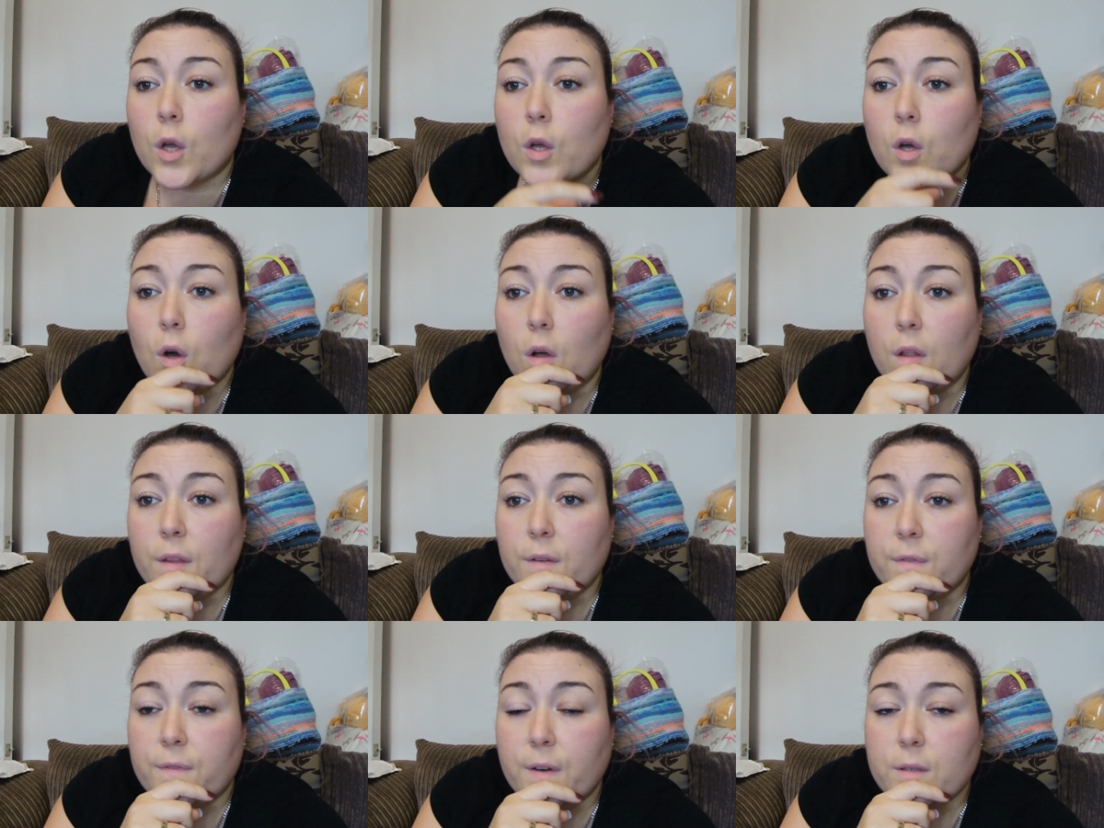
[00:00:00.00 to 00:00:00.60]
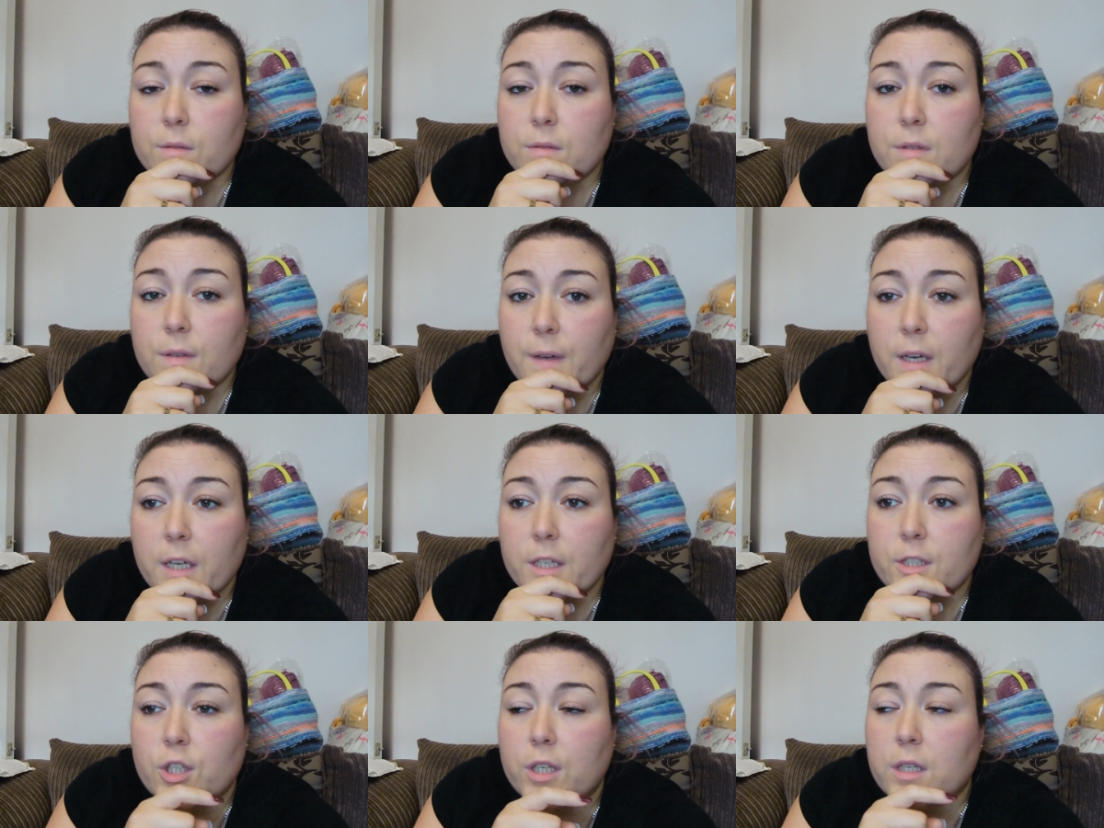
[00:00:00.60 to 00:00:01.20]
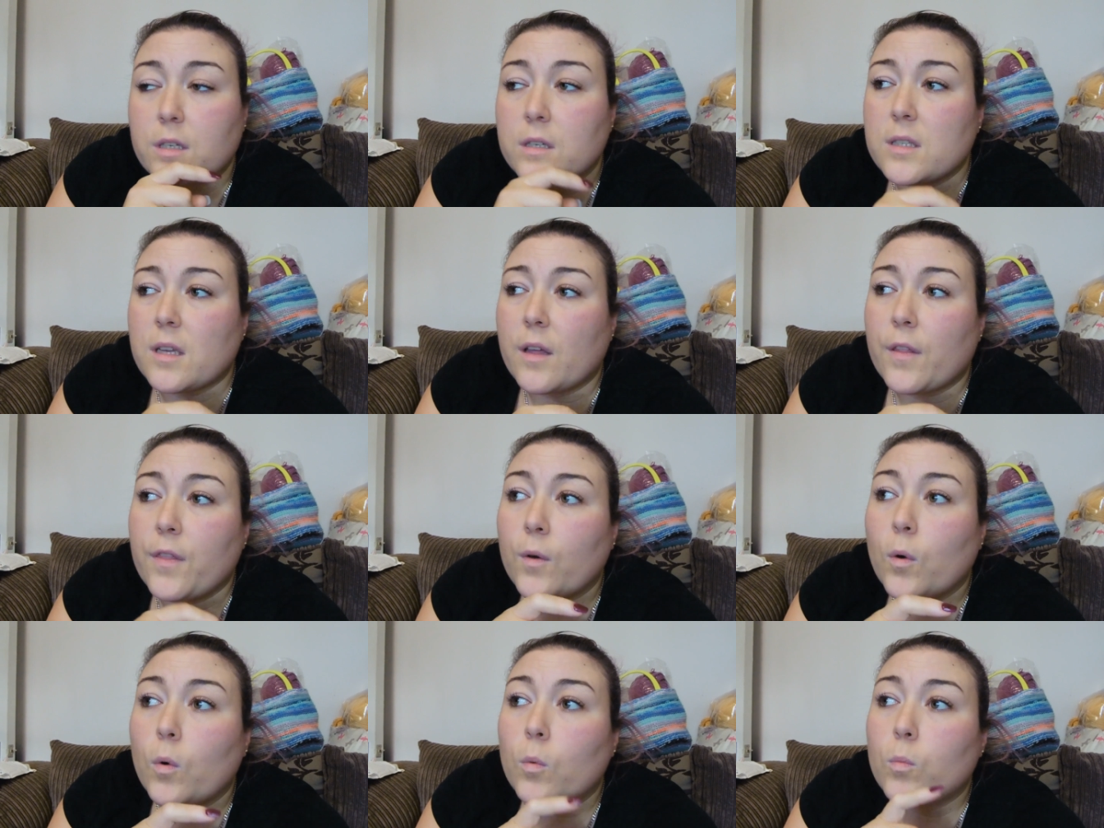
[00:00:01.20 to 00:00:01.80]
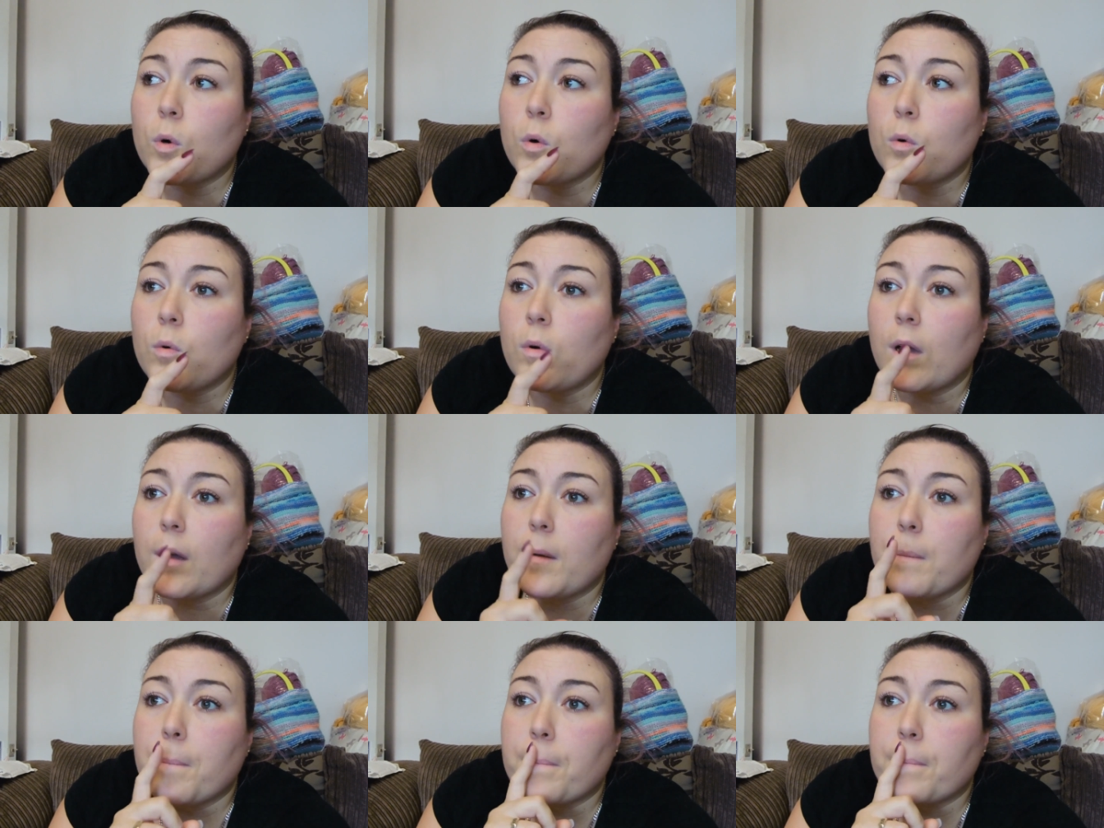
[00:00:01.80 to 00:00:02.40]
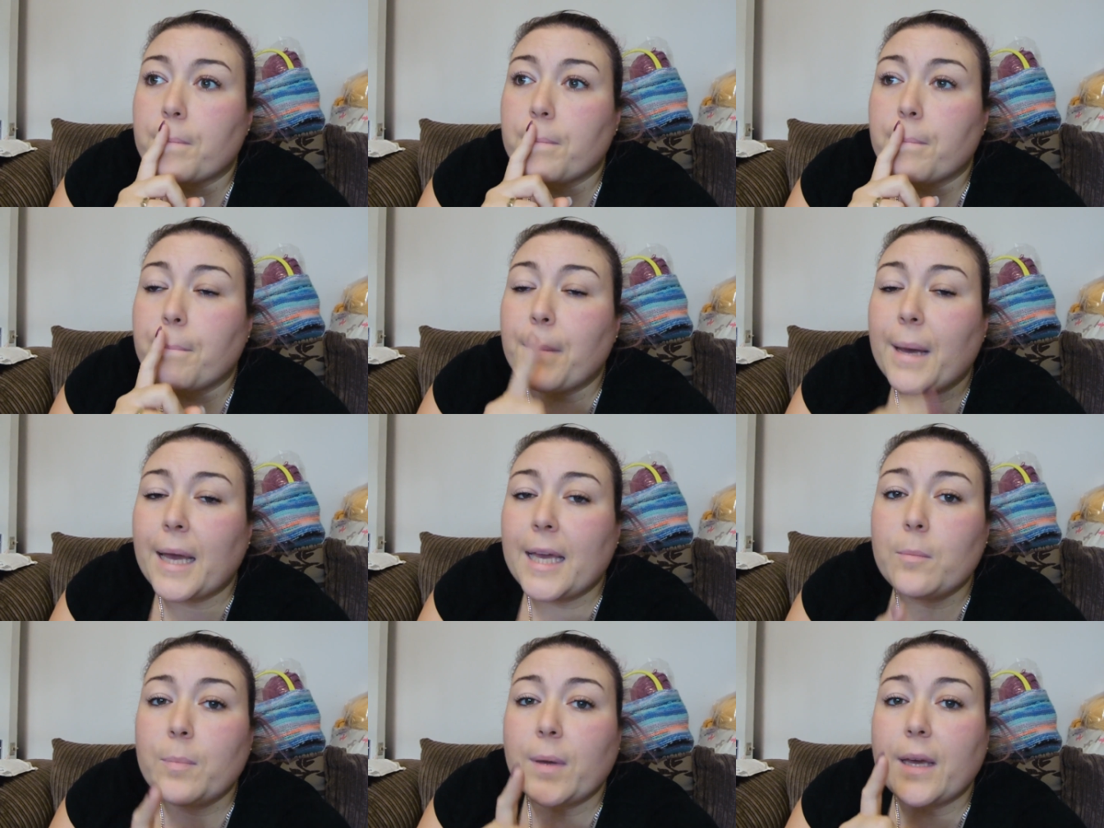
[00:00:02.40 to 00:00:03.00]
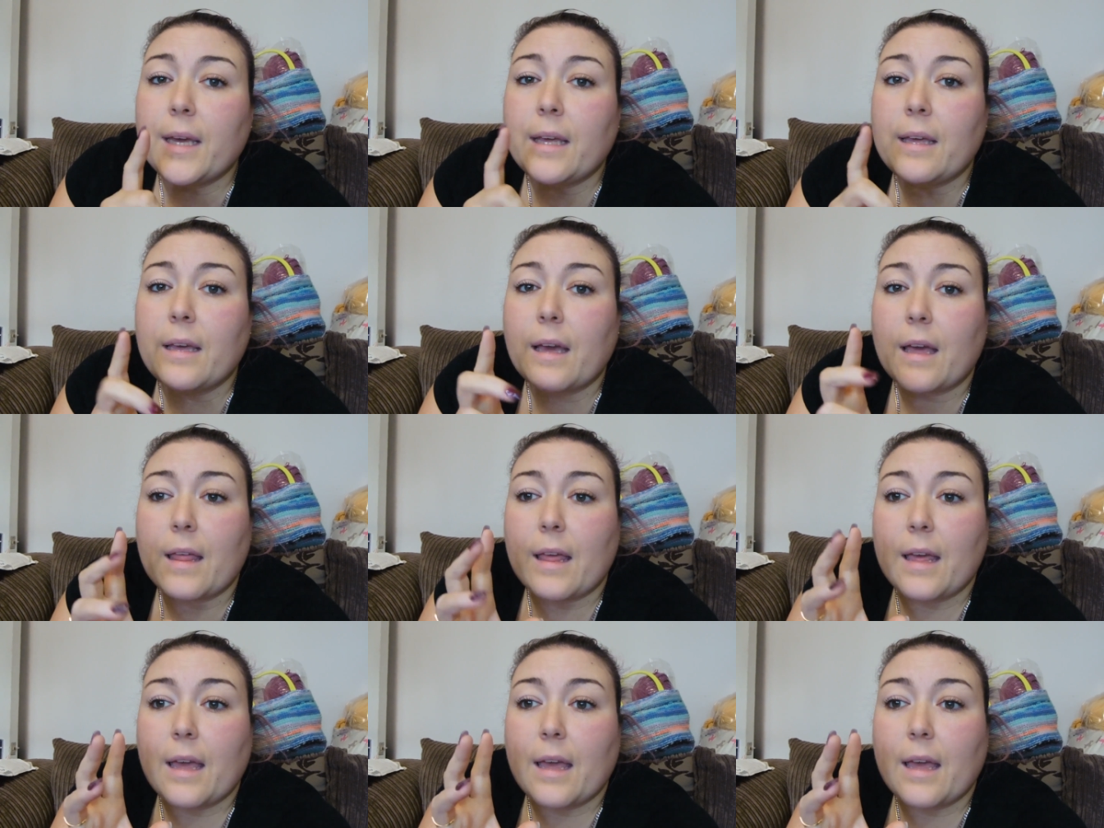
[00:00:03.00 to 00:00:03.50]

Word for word: Got on the phone to Virgin because I thought, well, maybe